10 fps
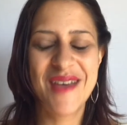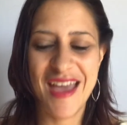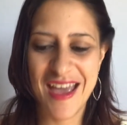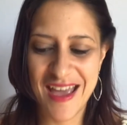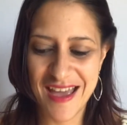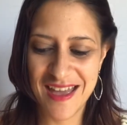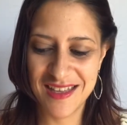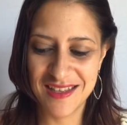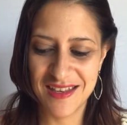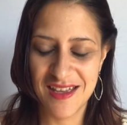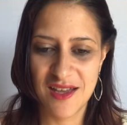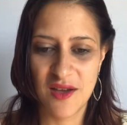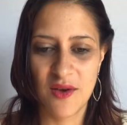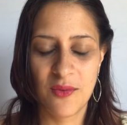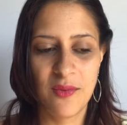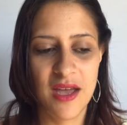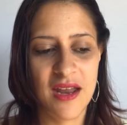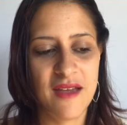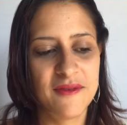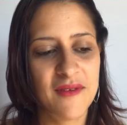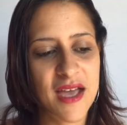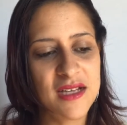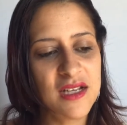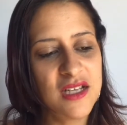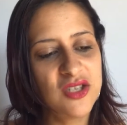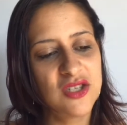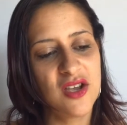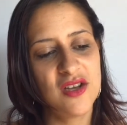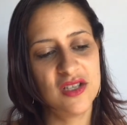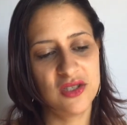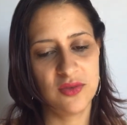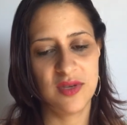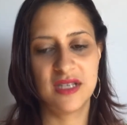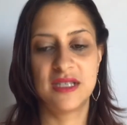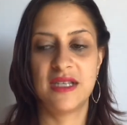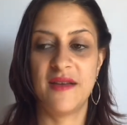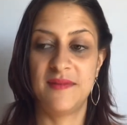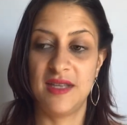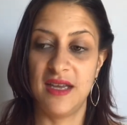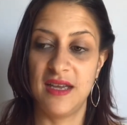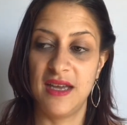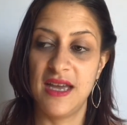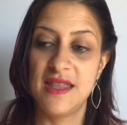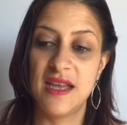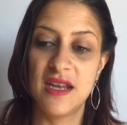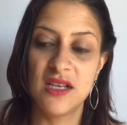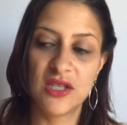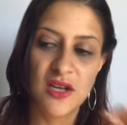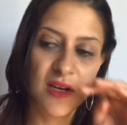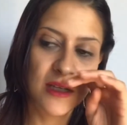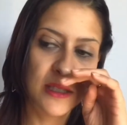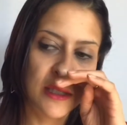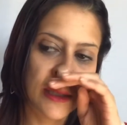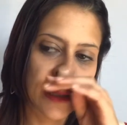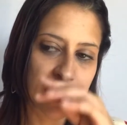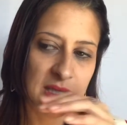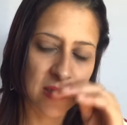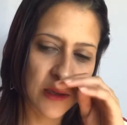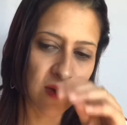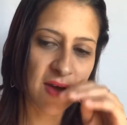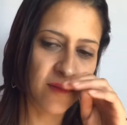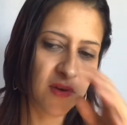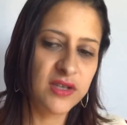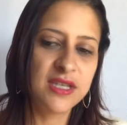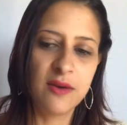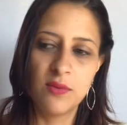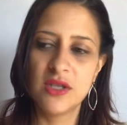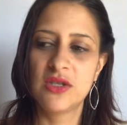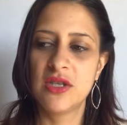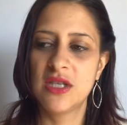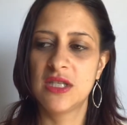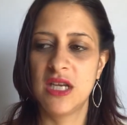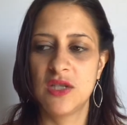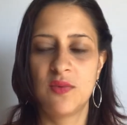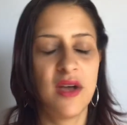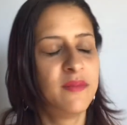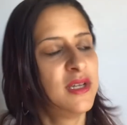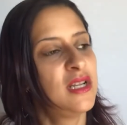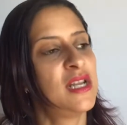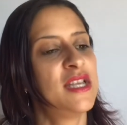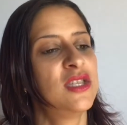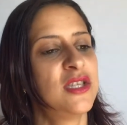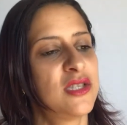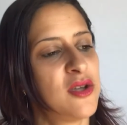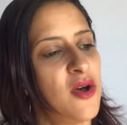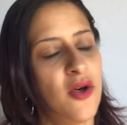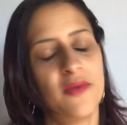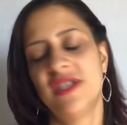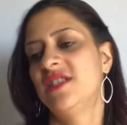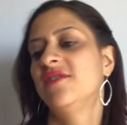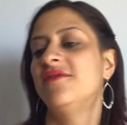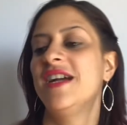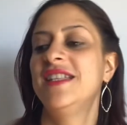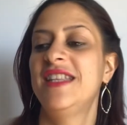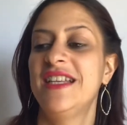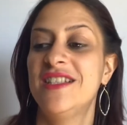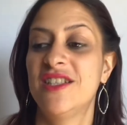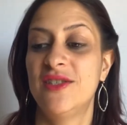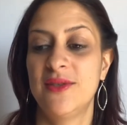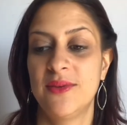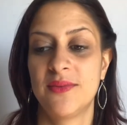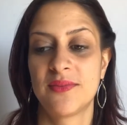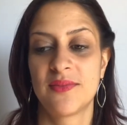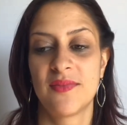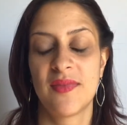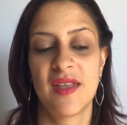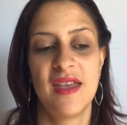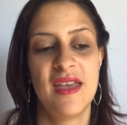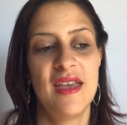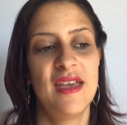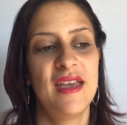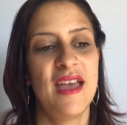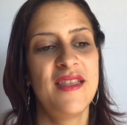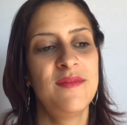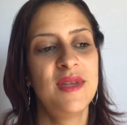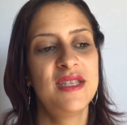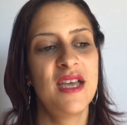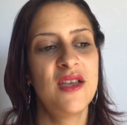and when I finally started to accept it, and then I started to, at first I went to the stage, well, I'm going to let this go. It's the right thing to do. And let me tell